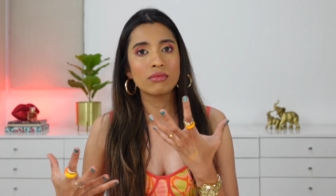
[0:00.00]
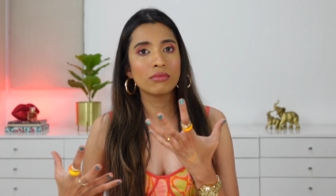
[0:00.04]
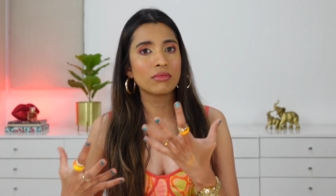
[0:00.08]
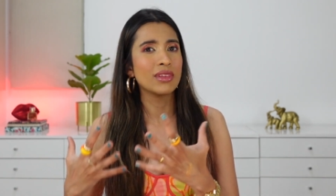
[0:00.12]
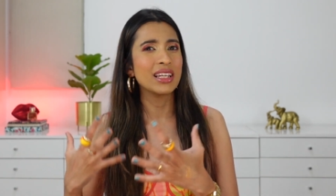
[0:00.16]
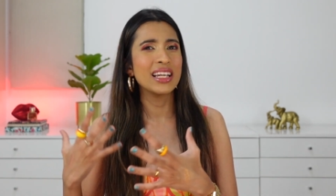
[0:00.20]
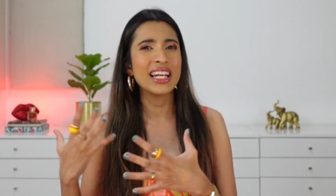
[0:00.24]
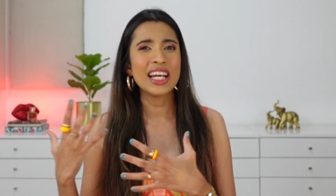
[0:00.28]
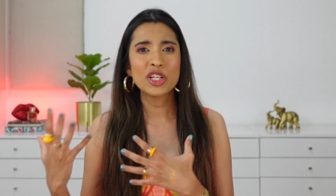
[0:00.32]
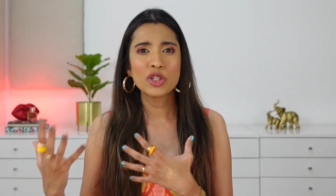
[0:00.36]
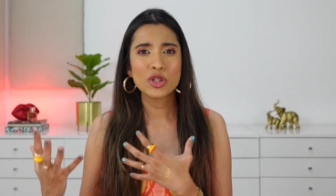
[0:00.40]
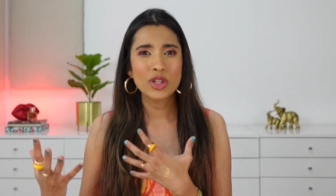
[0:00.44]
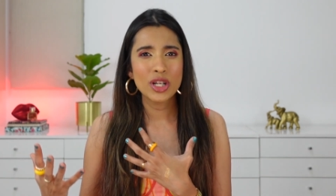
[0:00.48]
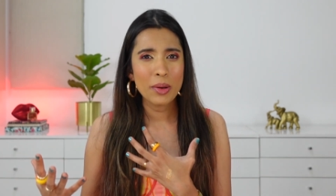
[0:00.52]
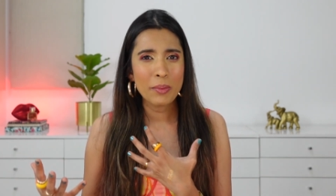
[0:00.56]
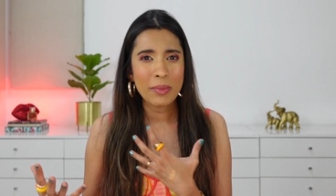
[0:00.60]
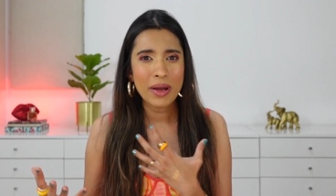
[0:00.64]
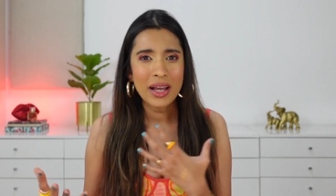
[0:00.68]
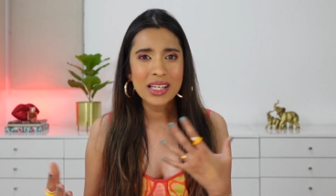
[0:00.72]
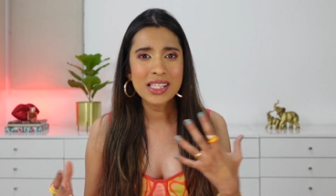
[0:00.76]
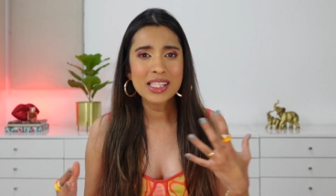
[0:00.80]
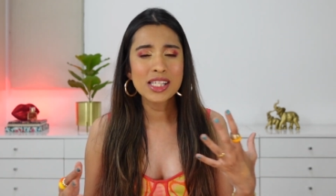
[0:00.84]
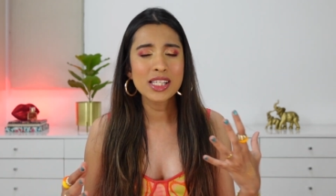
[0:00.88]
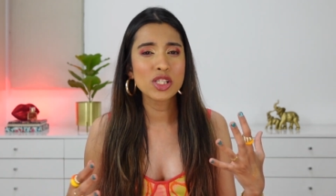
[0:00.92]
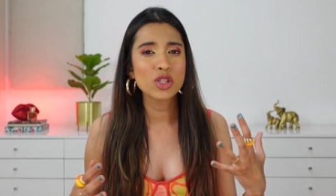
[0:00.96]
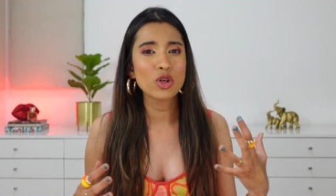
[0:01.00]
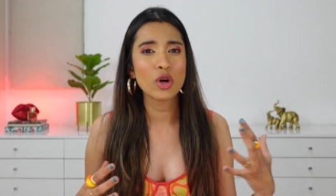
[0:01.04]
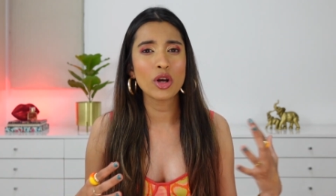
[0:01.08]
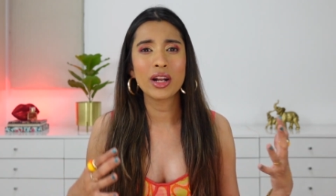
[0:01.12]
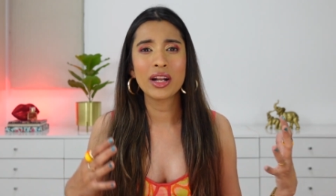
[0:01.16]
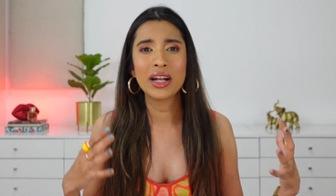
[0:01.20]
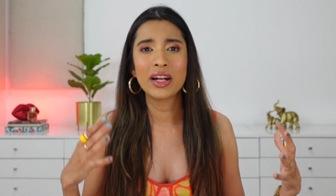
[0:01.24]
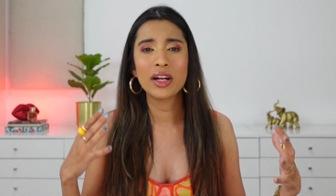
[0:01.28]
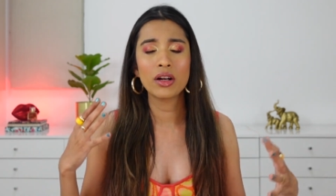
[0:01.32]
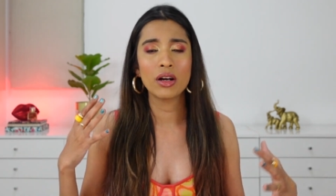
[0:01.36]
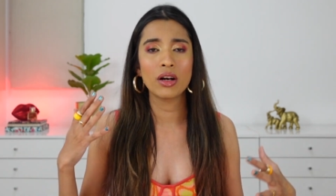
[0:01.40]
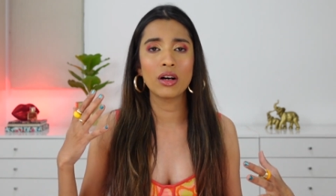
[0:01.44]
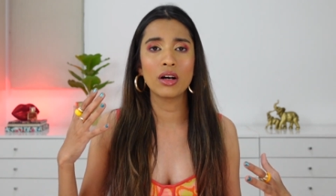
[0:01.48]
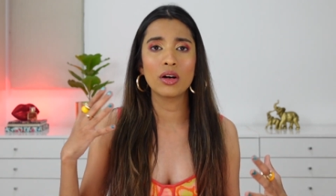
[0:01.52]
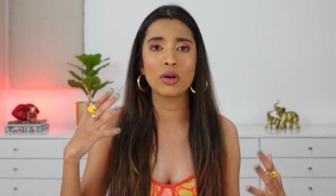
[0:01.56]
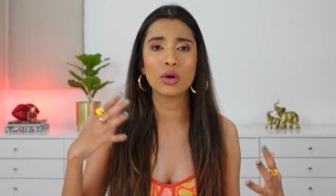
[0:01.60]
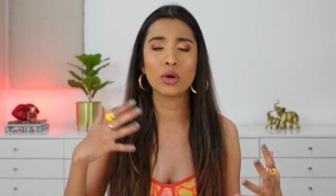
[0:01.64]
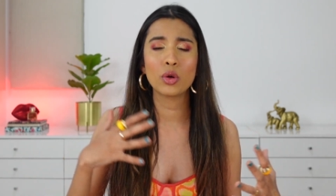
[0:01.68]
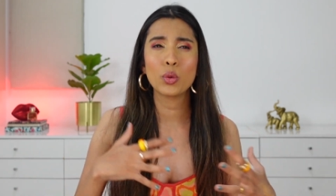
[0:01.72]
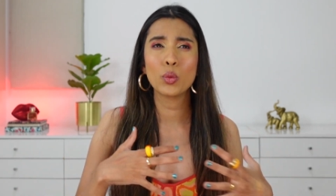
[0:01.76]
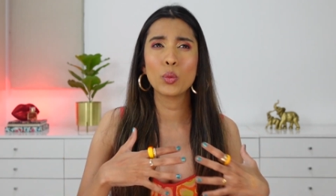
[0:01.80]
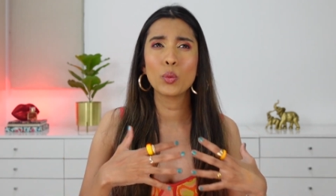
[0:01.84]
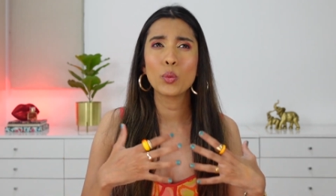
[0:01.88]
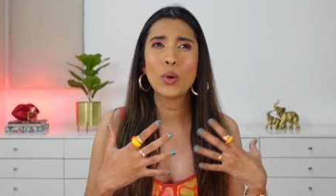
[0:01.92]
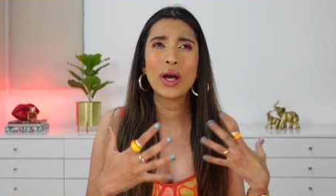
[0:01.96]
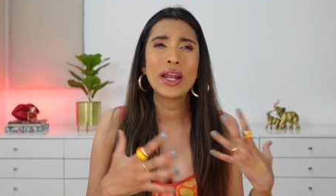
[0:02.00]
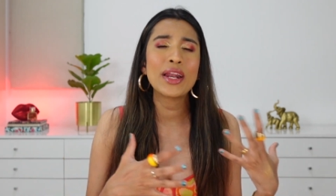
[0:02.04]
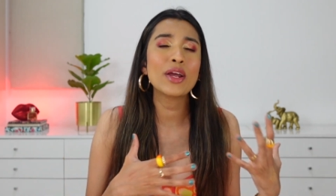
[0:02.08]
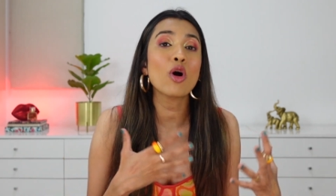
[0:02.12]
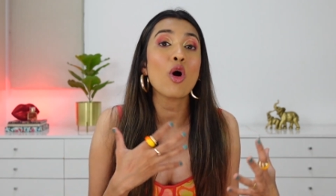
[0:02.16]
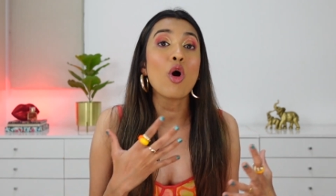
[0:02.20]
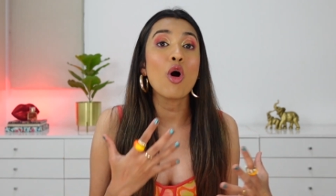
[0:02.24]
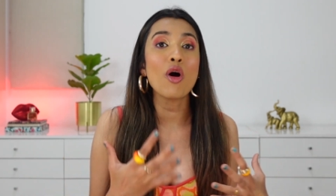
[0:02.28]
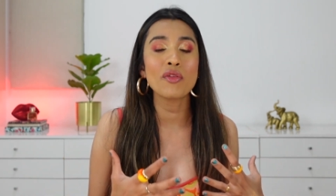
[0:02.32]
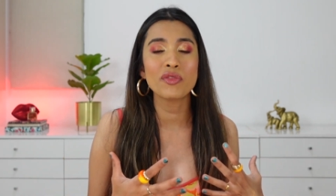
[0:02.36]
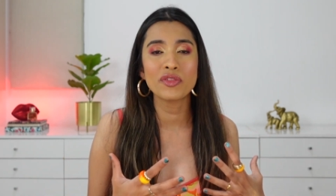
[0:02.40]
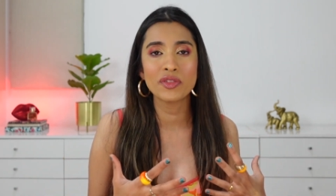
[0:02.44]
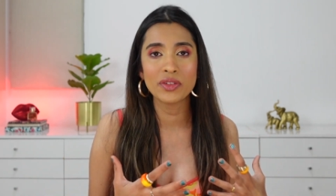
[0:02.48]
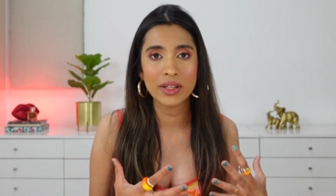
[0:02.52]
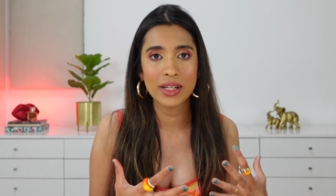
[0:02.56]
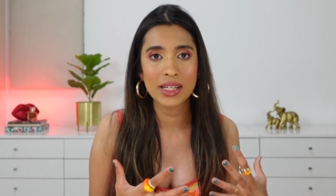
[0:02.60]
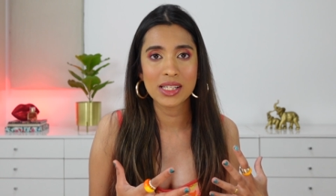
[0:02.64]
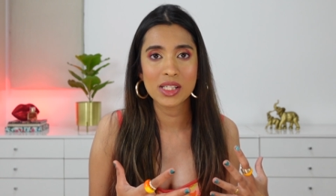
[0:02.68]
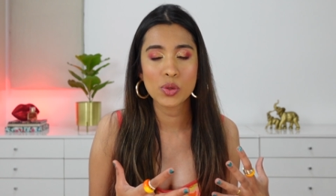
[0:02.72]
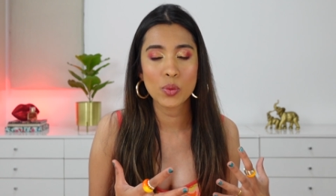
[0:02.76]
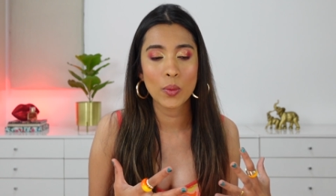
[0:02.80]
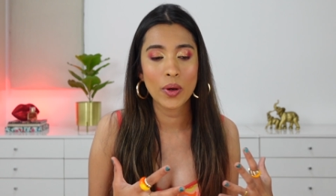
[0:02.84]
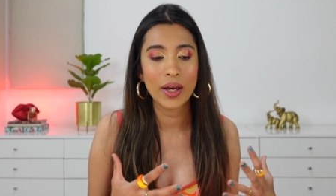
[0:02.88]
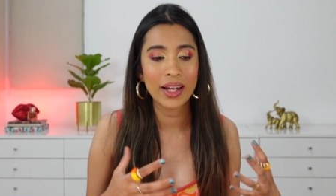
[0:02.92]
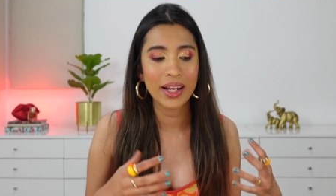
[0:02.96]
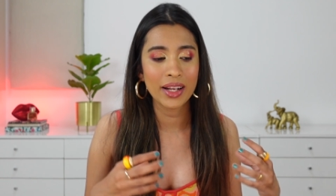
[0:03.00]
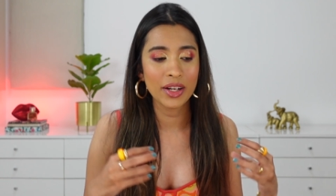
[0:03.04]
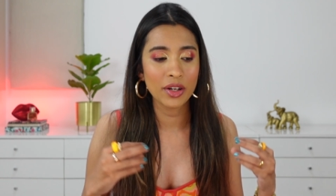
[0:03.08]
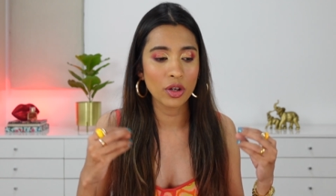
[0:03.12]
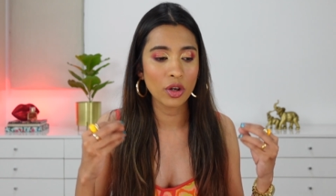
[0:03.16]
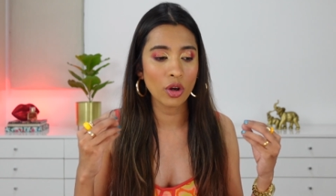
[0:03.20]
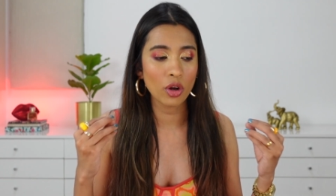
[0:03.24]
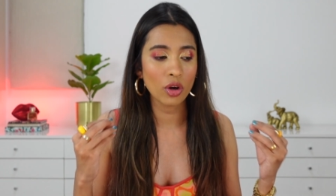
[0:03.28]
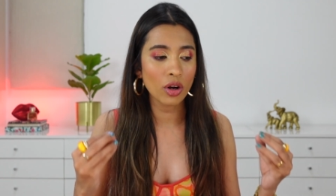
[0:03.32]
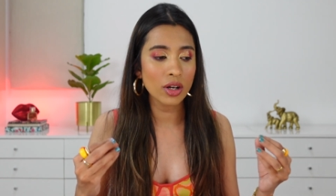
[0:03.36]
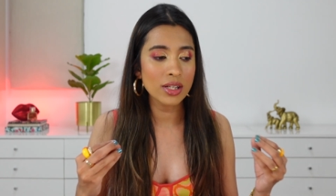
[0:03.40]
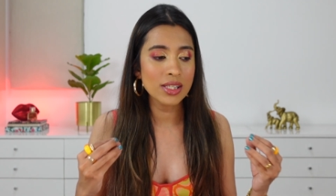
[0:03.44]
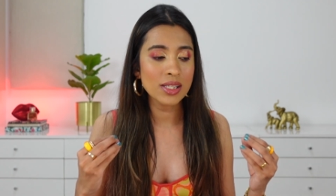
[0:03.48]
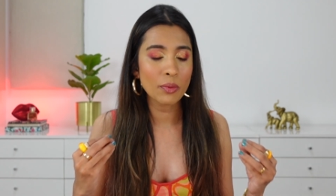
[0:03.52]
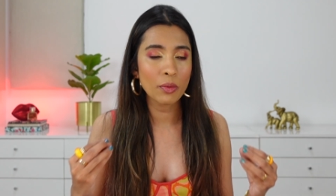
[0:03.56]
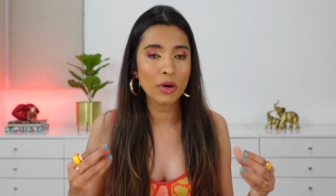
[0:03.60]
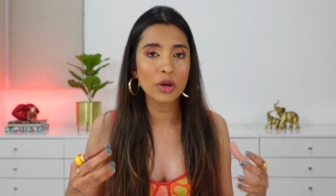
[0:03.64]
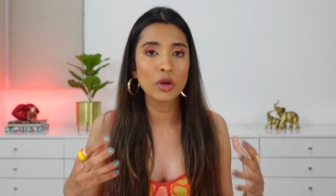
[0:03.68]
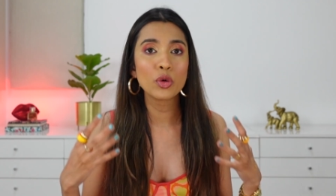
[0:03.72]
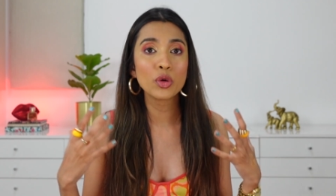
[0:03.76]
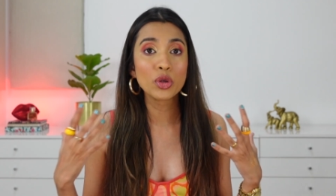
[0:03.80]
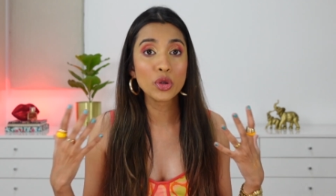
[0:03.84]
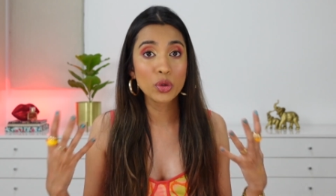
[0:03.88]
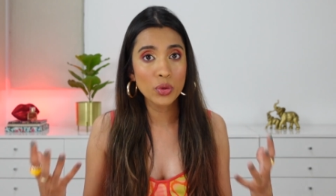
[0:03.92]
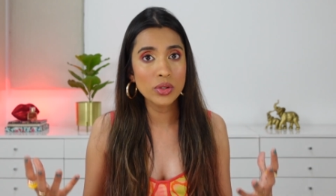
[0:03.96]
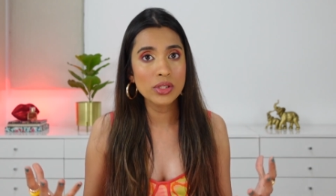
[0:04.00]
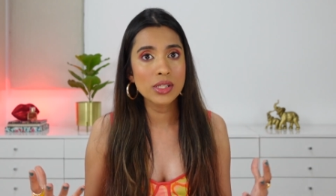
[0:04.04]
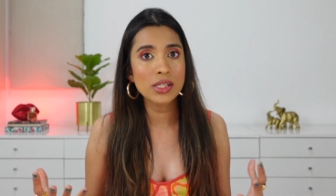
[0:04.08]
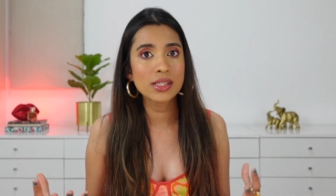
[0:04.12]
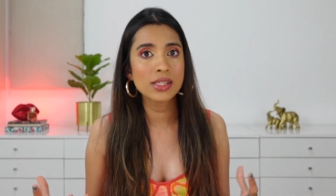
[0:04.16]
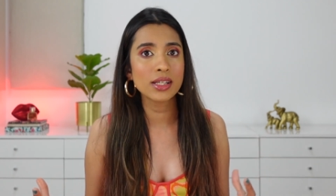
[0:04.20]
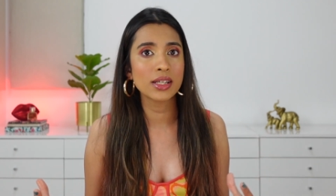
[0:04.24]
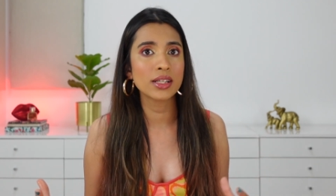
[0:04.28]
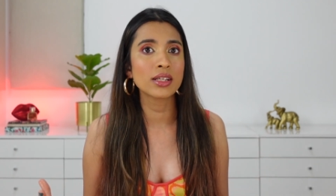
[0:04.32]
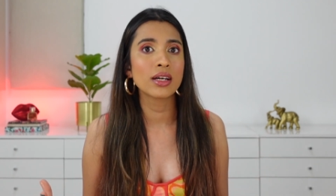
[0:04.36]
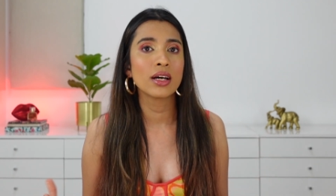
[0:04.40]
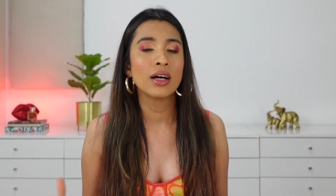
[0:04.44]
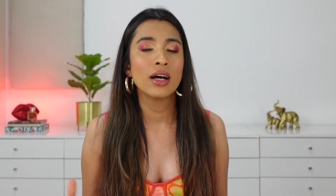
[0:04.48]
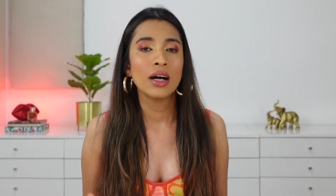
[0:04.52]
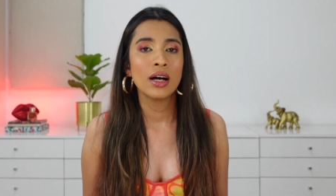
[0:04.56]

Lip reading: day-to-day basis or in very often as well, and you're not someone who uses it